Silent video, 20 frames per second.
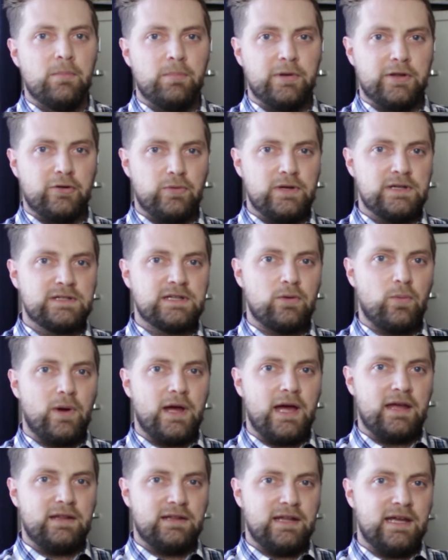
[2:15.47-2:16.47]
But the reason
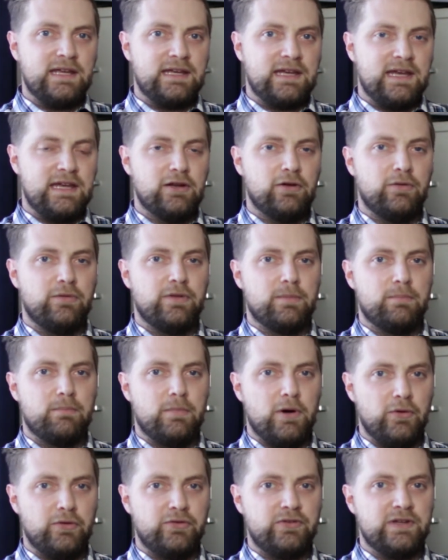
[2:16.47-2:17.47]
why I like Keynote the
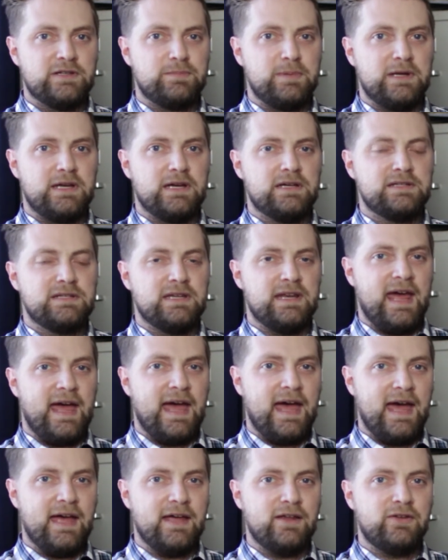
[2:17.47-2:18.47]
most is because it
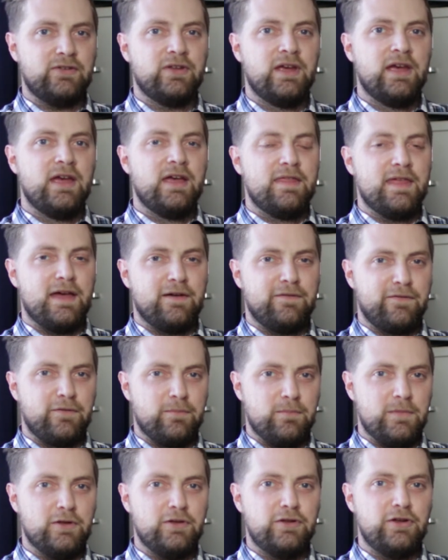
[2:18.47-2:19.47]
has that
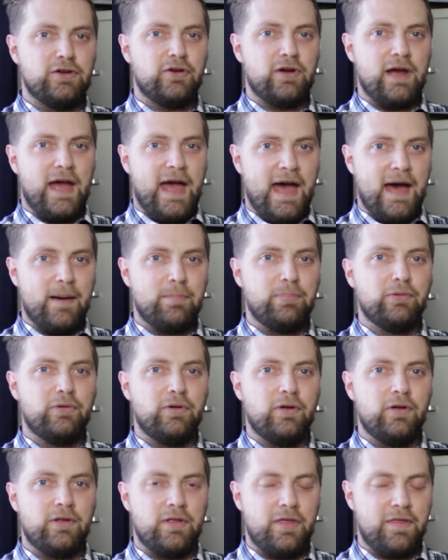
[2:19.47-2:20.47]
familiar
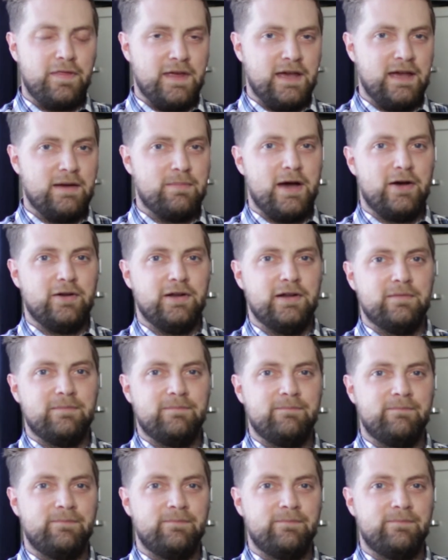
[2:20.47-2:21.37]
Apple thing about it,